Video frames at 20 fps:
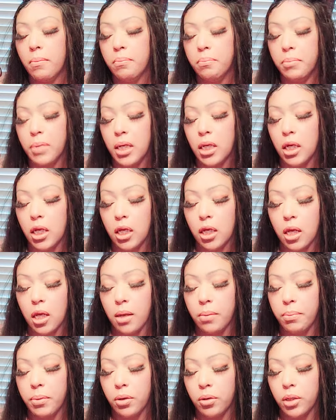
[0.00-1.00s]
Meeting
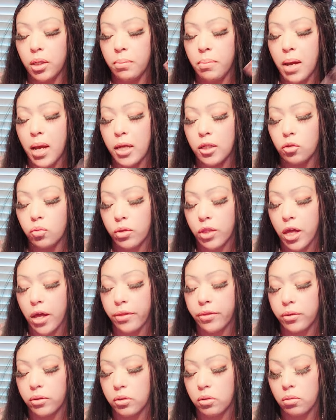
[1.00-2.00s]
and building bonds with
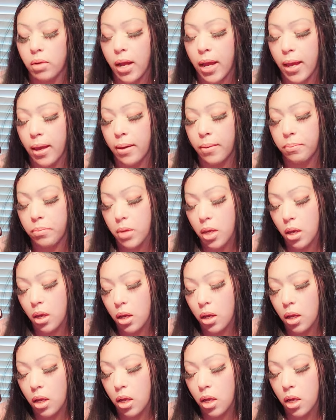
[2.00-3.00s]
others, okay?
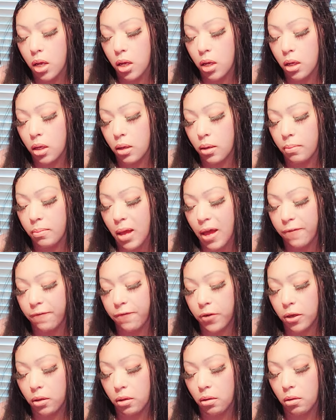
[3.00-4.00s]
Um, I
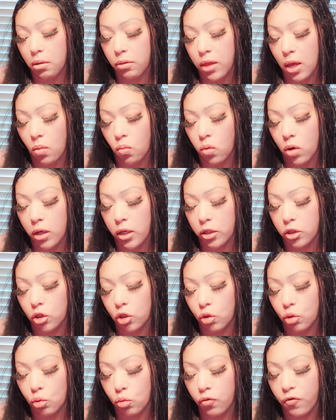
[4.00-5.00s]
feel they want
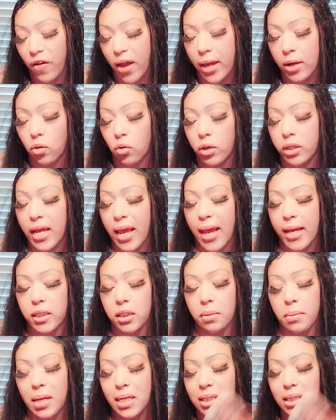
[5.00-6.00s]
to fight or attack.
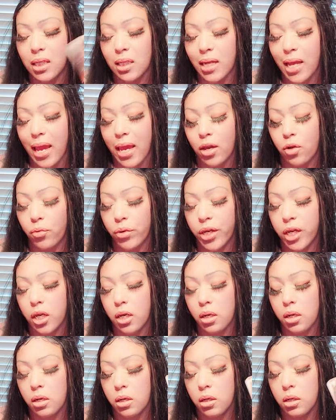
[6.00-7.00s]
Somebody's getting angry
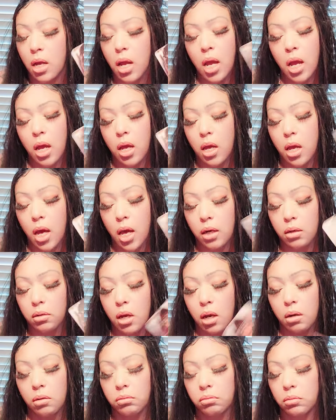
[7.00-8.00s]
here. I don't
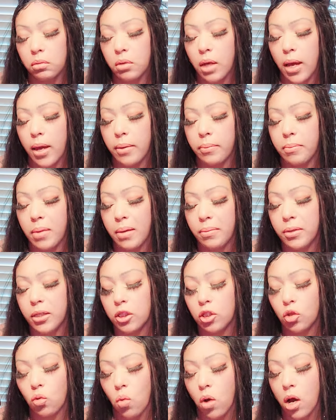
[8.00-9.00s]
know, okay? Maybe
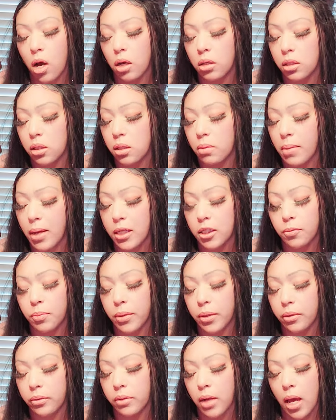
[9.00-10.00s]
it's the walls somebody's
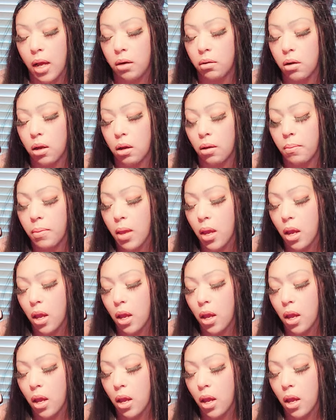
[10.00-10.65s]
built. I don't know.